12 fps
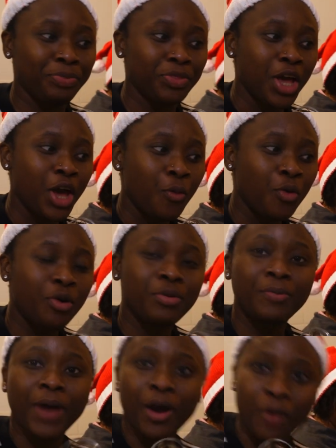first, and we will
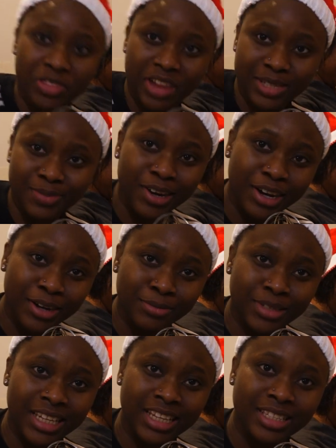be back when there's more
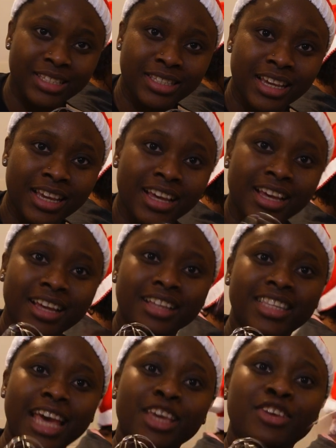updates.
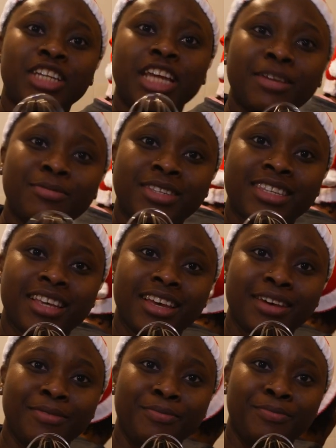Thank you, James.
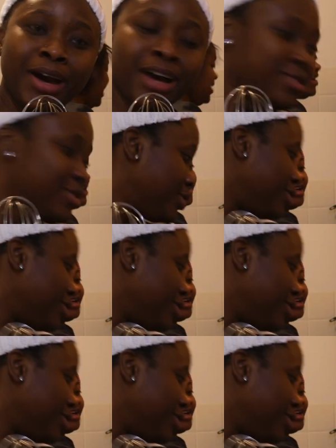Back to